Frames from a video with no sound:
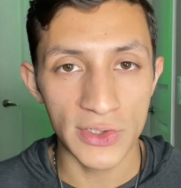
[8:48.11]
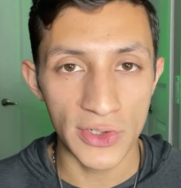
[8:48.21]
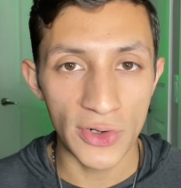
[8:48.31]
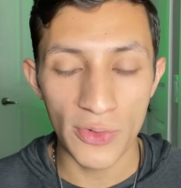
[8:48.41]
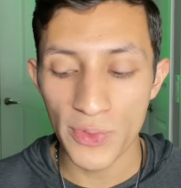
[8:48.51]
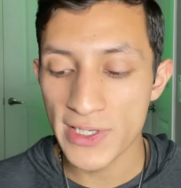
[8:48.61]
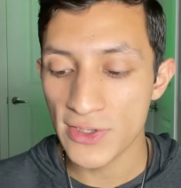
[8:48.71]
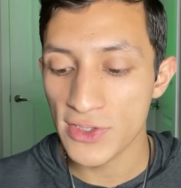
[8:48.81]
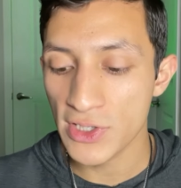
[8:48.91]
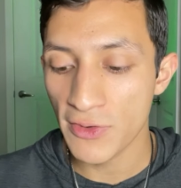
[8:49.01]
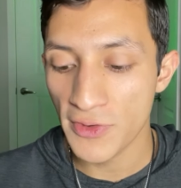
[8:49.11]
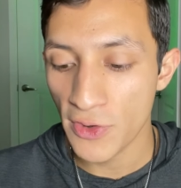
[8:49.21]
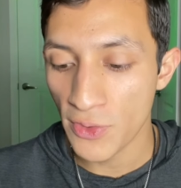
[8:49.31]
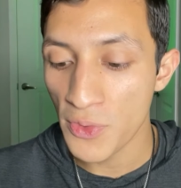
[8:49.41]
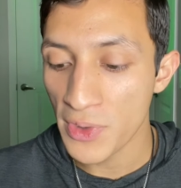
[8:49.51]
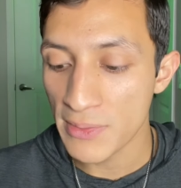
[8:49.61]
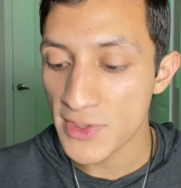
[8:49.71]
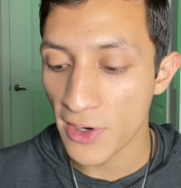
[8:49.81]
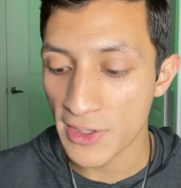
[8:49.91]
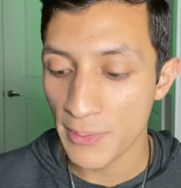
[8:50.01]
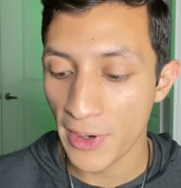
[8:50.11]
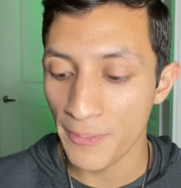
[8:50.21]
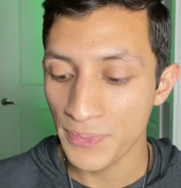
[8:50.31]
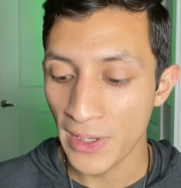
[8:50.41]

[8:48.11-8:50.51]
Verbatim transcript: your own research here if you don't know what i'm talking about